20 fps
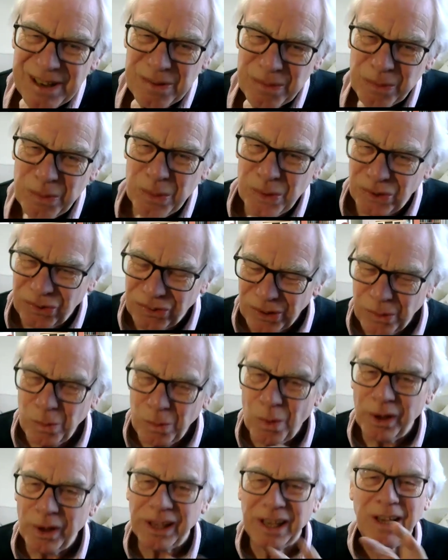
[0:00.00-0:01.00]
we're still
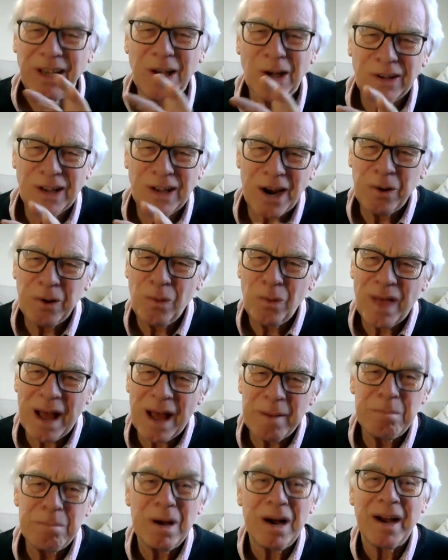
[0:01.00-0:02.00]
working on how
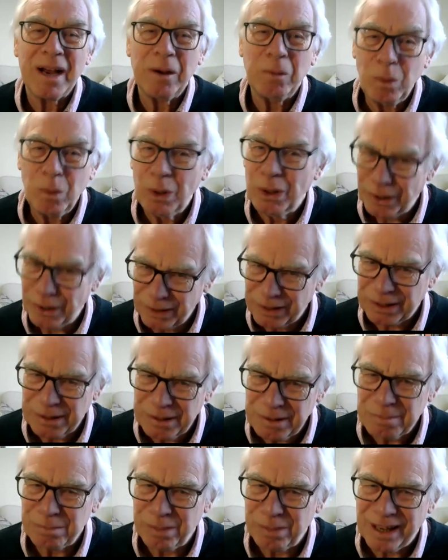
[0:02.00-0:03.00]
that might work,
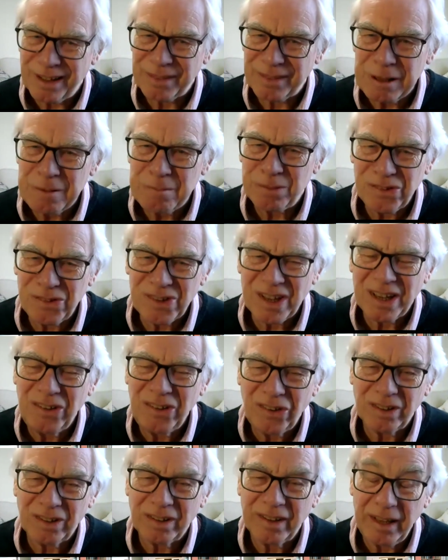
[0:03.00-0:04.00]
but I think
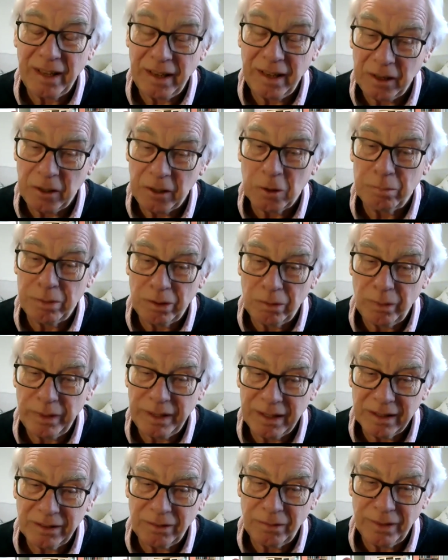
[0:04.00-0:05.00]
potentially it could be
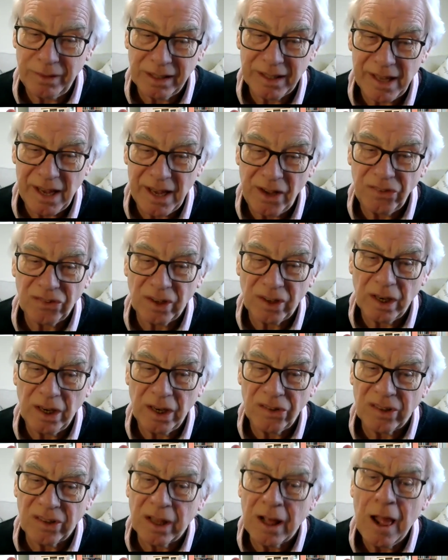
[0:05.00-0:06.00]
really, really
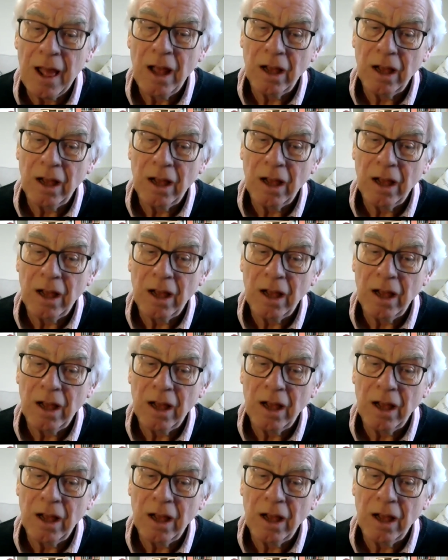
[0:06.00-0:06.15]
exciting.